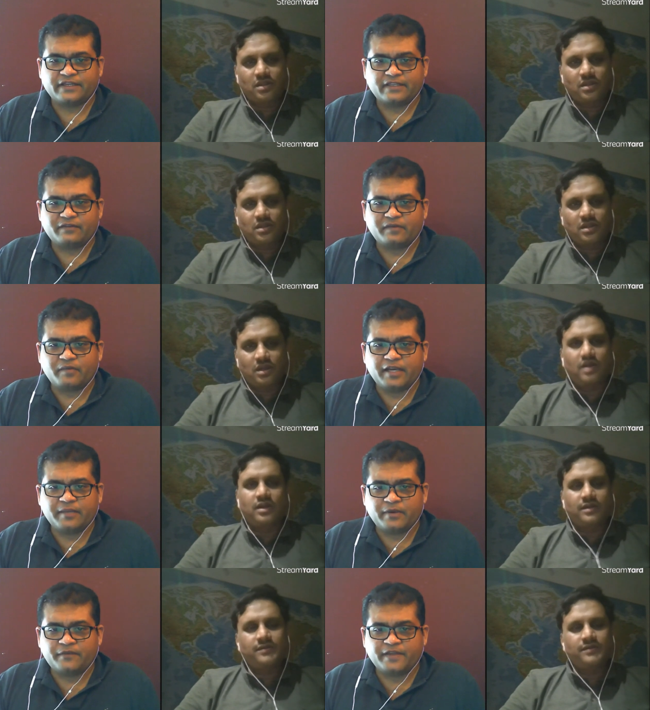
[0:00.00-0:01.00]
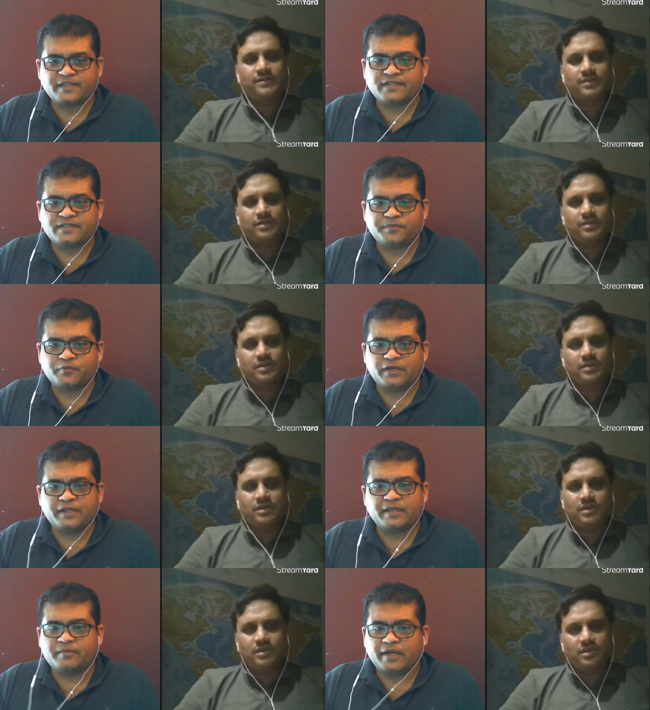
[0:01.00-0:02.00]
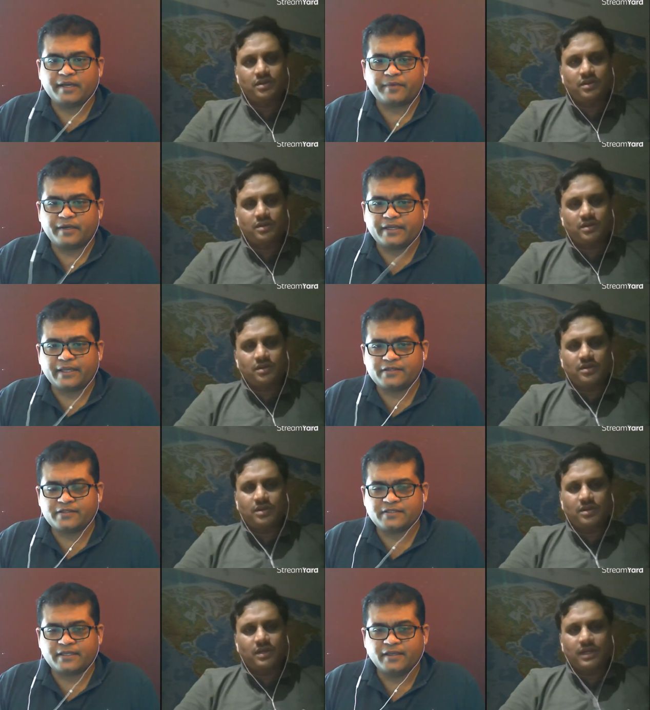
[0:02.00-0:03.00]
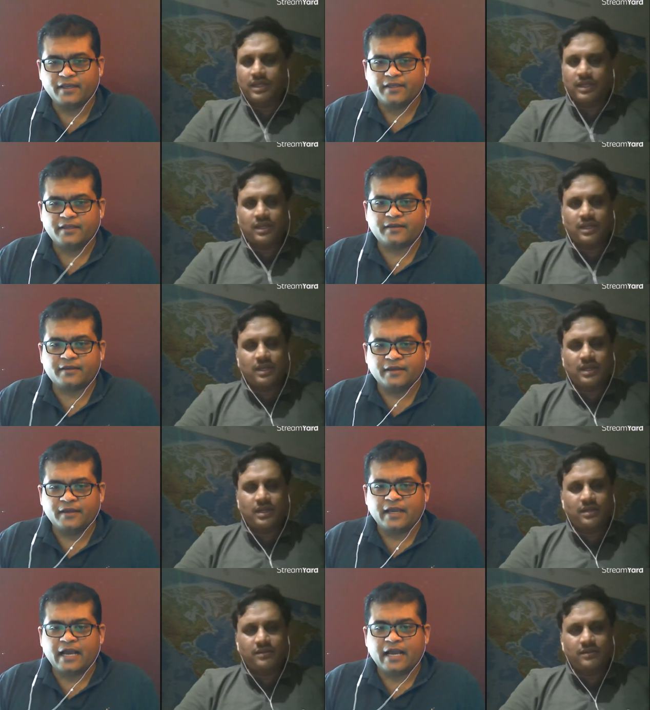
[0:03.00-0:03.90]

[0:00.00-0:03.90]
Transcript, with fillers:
Speaker 1: where there were uh, faces pulling in multiple directions. Like yeah, yeah.